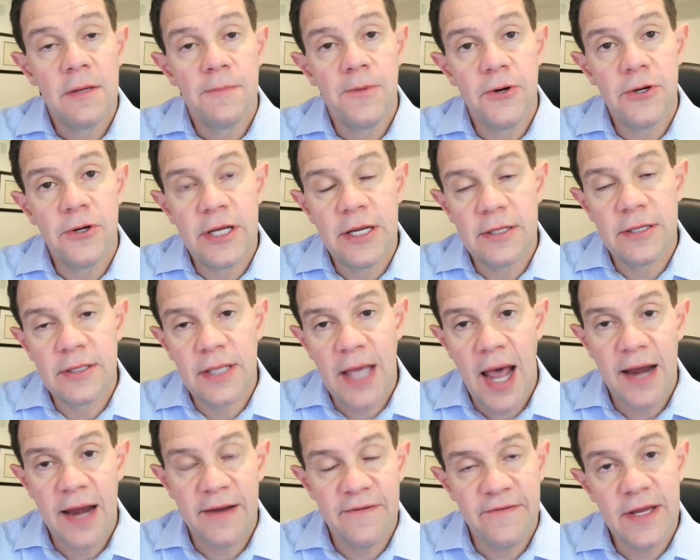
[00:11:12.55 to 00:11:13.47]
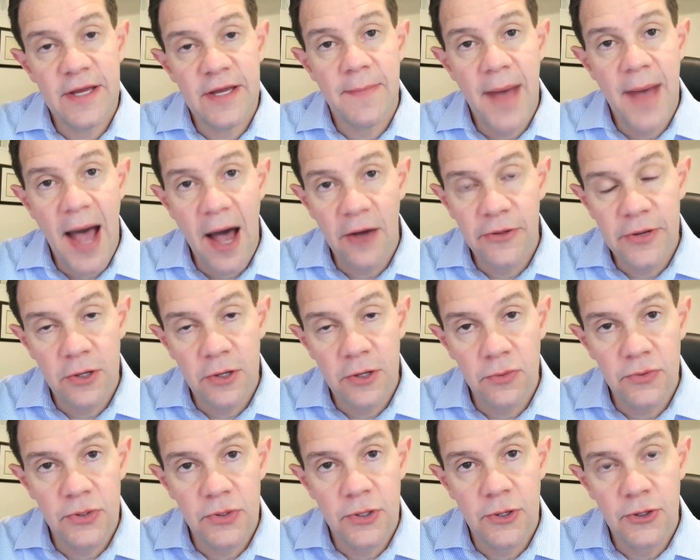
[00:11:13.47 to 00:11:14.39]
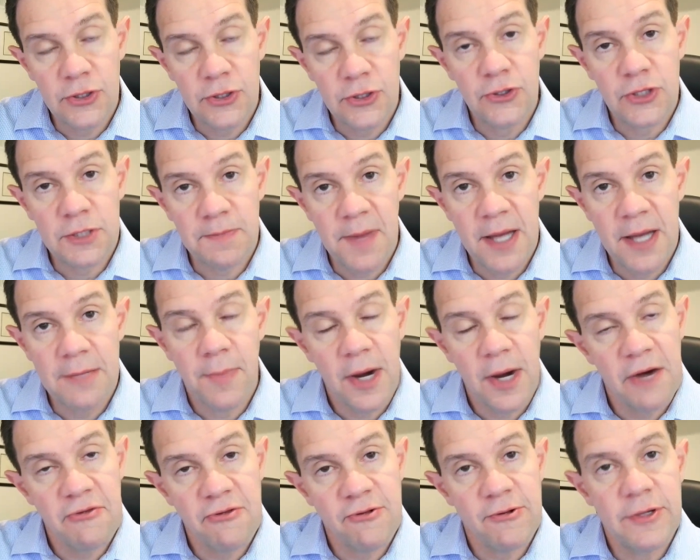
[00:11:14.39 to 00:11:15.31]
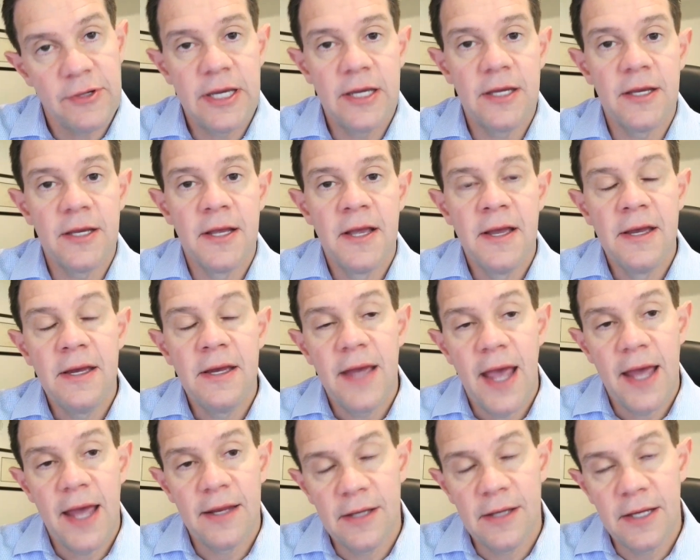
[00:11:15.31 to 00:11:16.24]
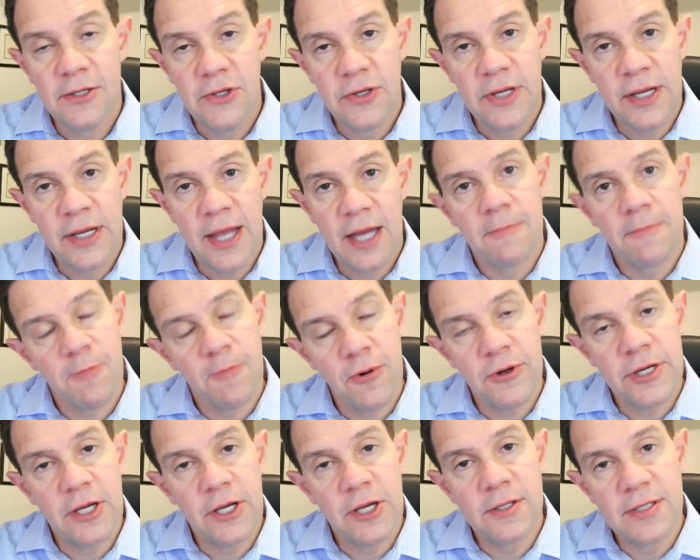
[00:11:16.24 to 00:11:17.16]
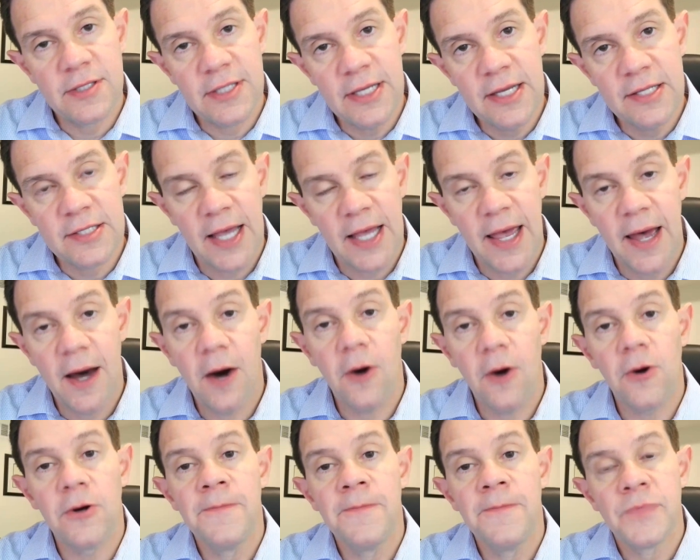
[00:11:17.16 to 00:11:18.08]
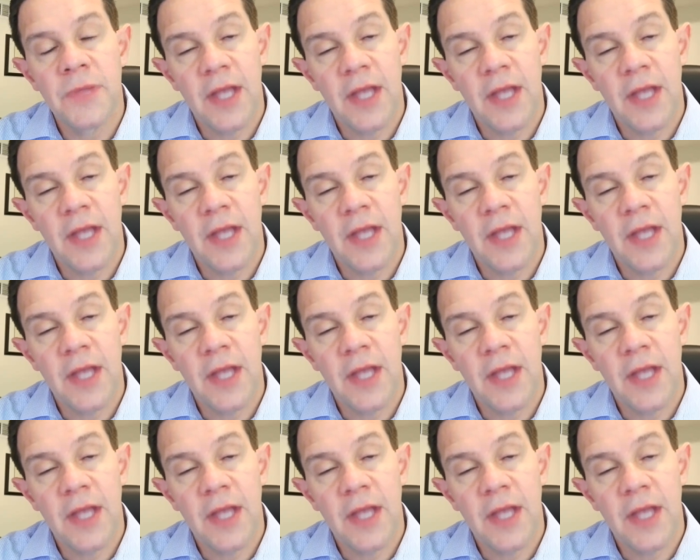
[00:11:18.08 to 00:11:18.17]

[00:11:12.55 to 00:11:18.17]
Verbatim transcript: put in kind of the amount that you you spend monthly, and, and you can get in pretty good detail.